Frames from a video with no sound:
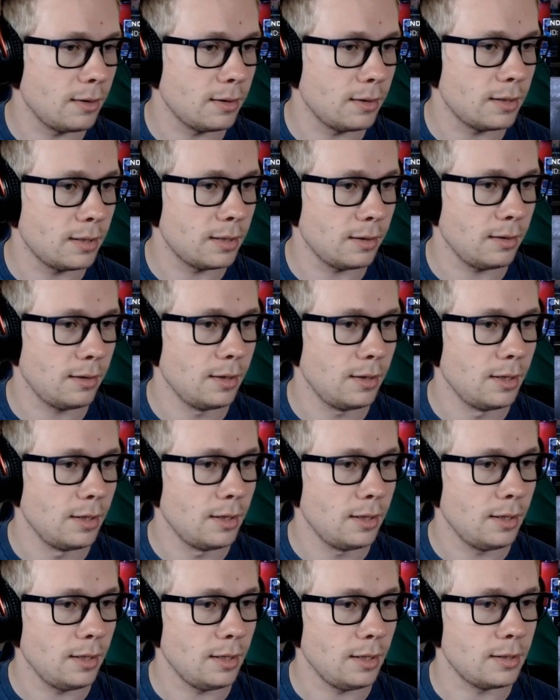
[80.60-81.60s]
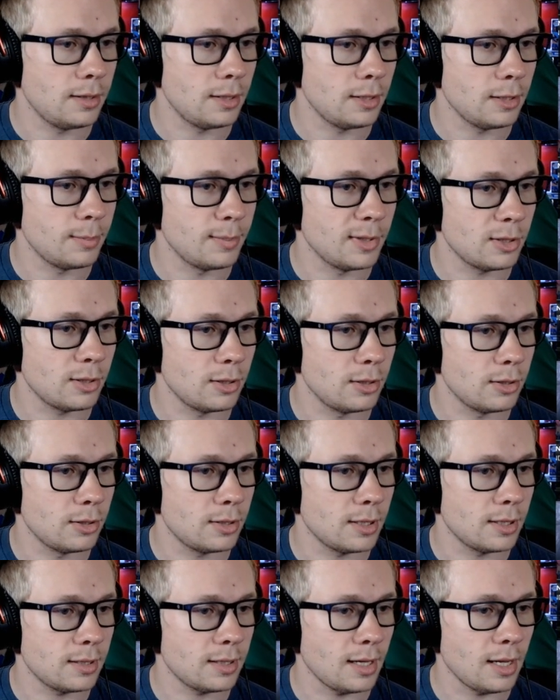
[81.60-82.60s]
here is these missions
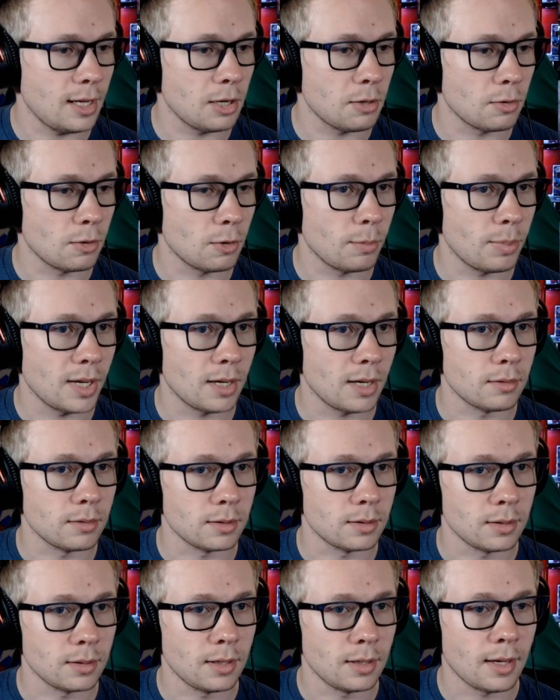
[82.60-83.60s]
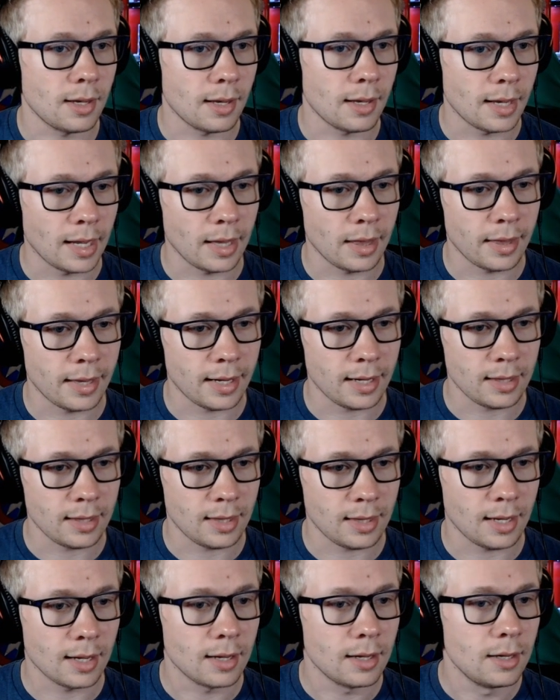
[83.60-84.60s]
that say hero bound. I like
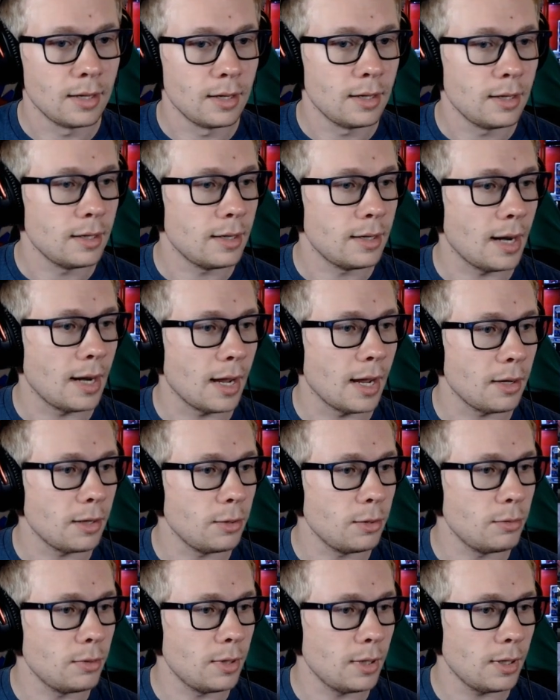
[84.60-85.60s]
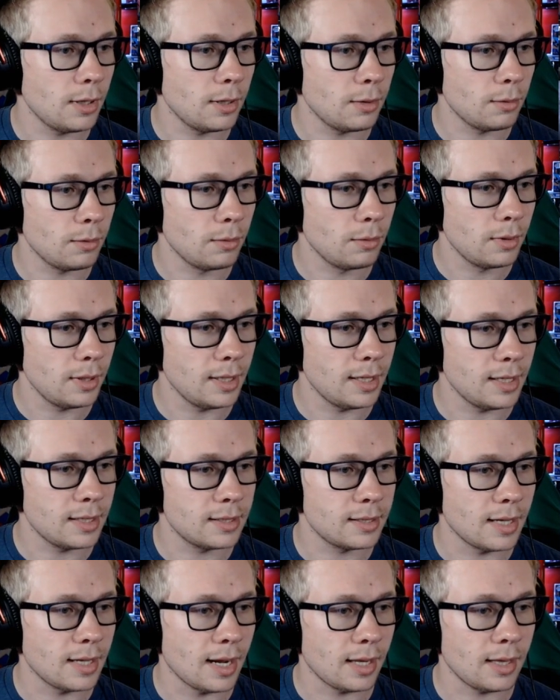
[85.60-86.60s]
that. Now you know
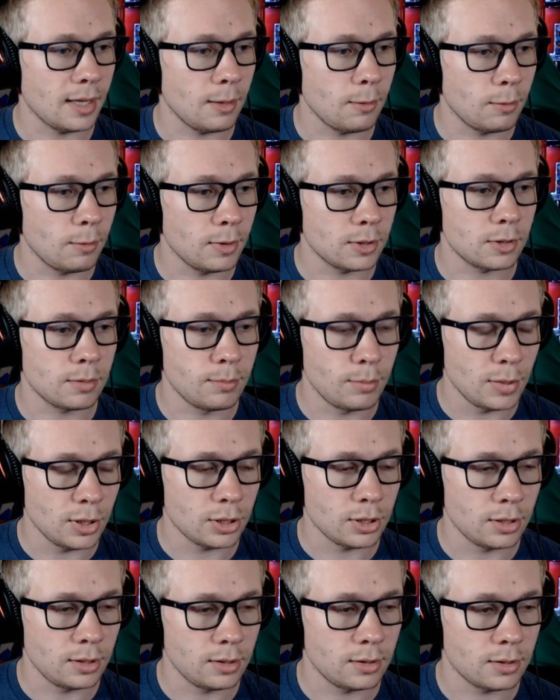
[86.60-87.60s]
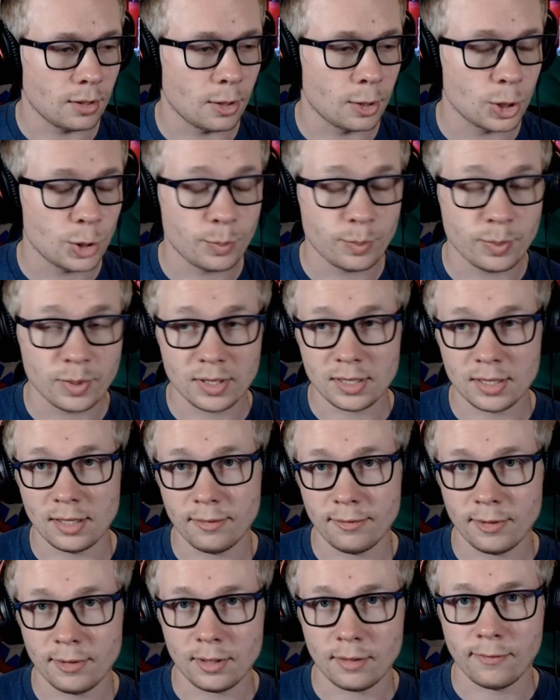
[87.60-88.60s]
exactly which missions are
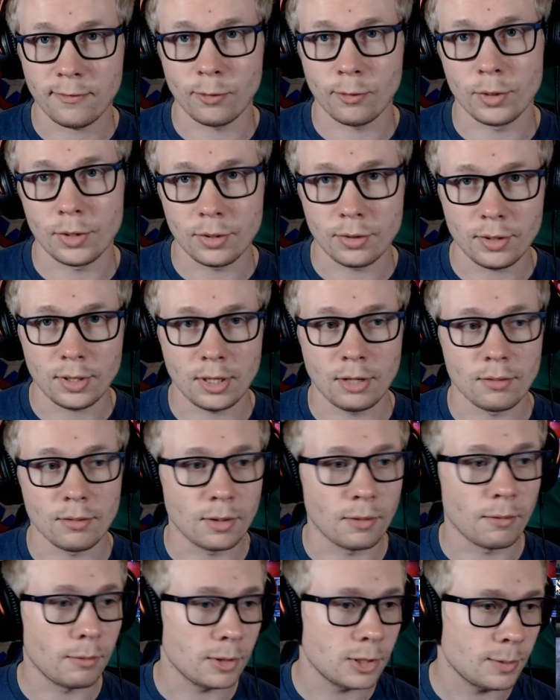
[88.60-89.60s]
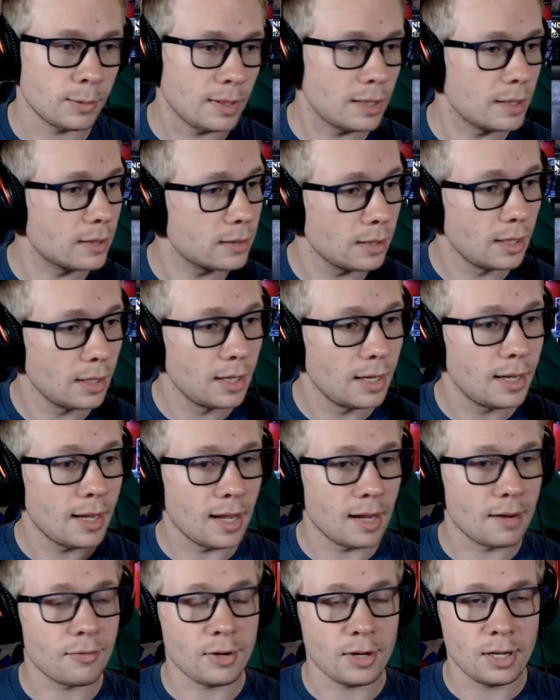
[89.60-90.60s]
specific for your hero, which means
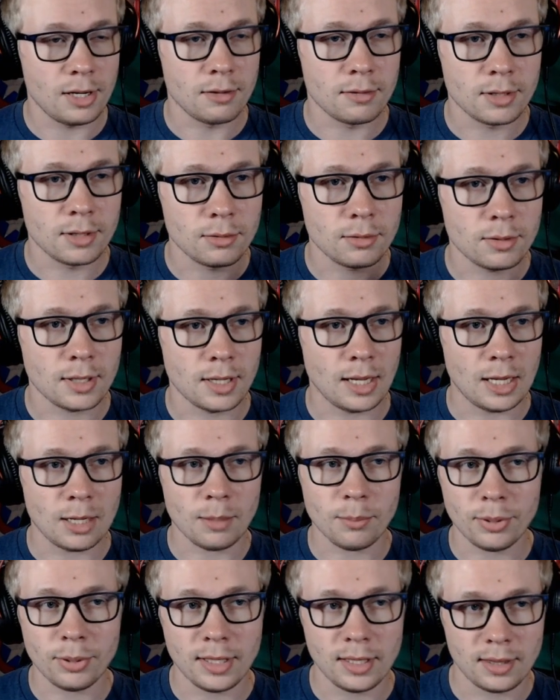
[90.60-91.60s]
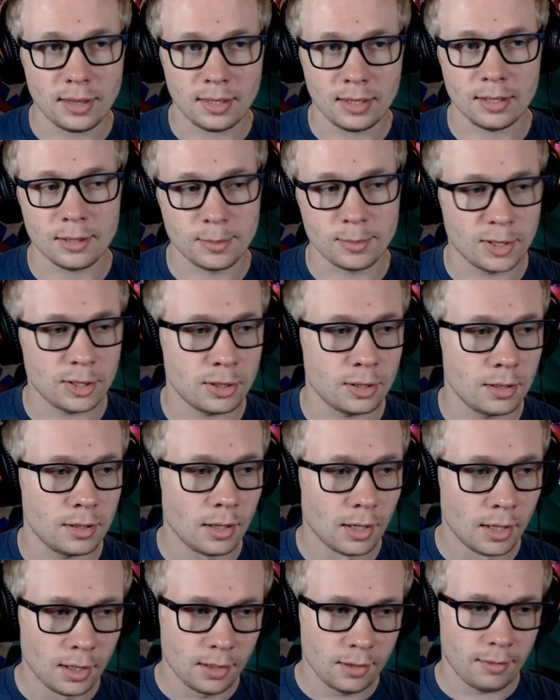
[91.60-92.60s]
every hero can complete this mission
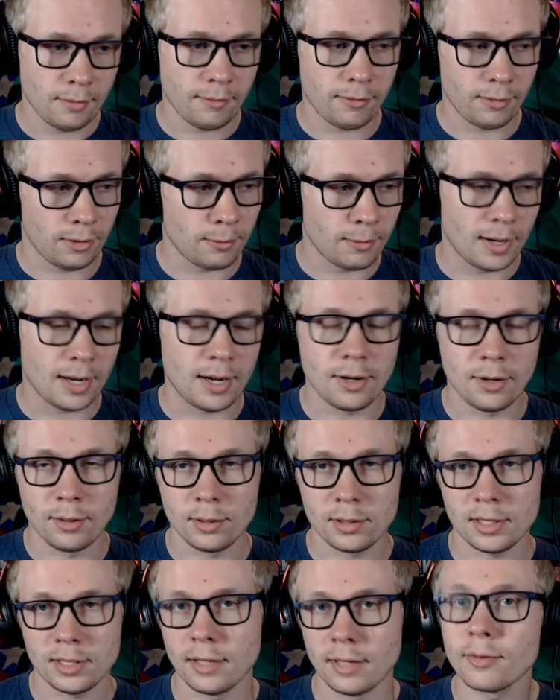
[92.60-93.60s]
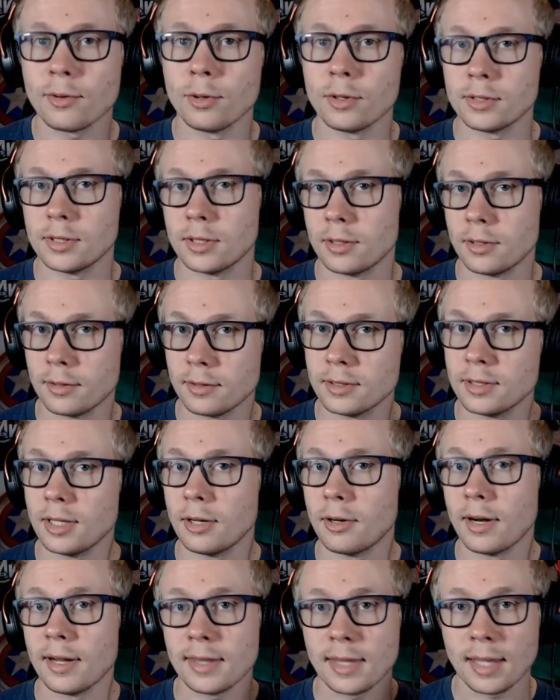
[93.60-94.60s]
for the Raid and OLT, of course, as long as they
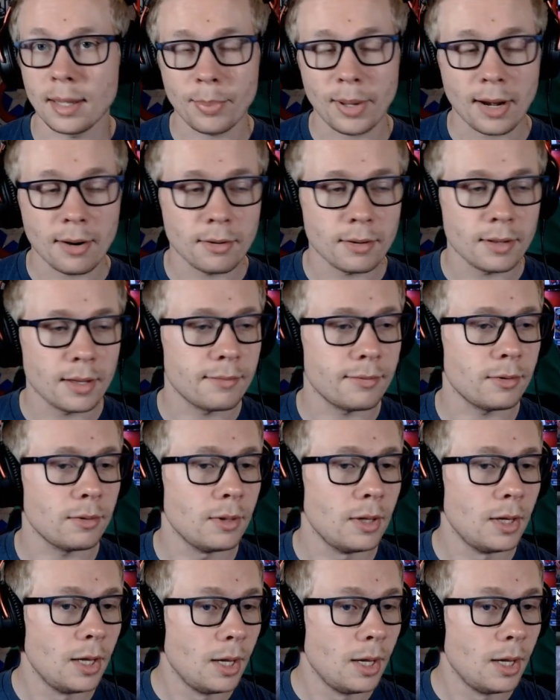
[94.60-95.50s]
are at that power level,